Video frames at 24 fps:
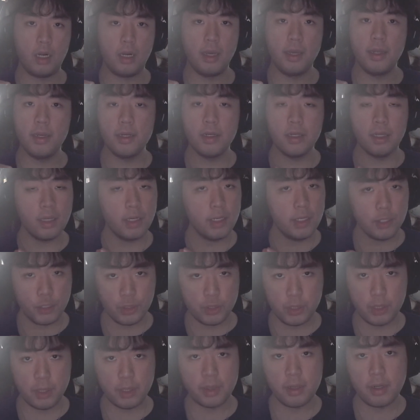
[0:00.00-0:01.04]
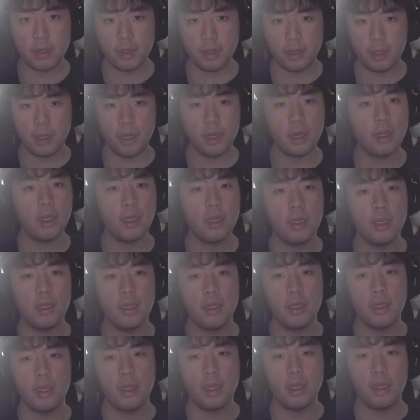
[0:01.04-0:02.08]
in the industry they're in,
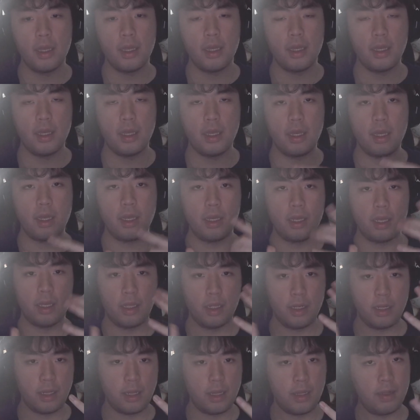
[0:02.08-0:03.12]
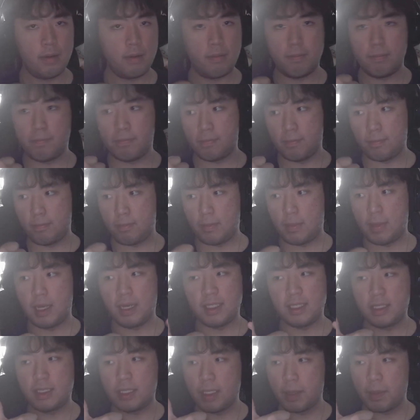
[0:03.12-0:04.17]
and
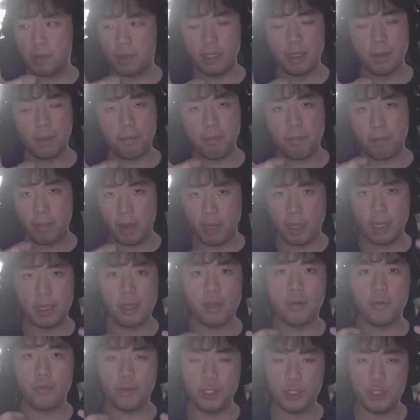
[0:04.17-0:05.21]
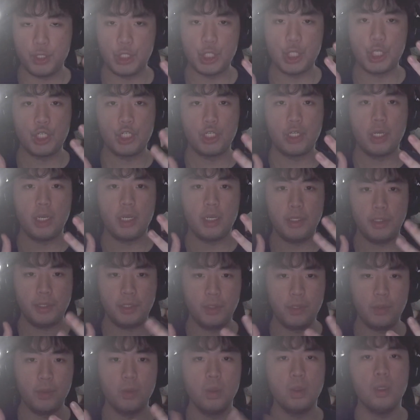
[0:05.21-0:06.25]
that's typically the main research I
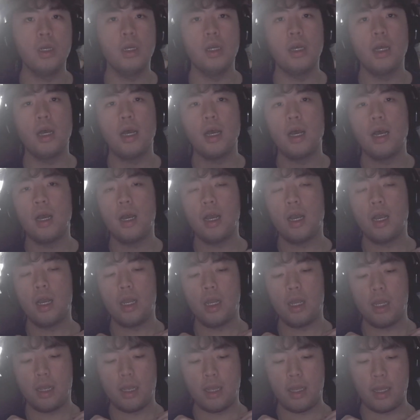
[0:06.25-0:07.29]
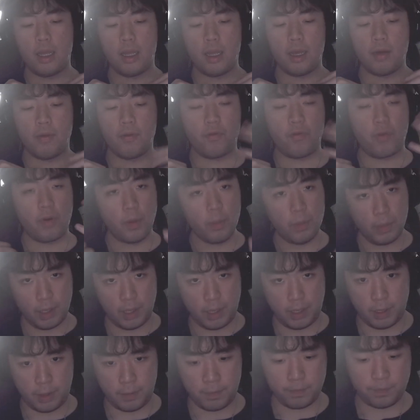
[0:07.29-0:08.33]
do. From there,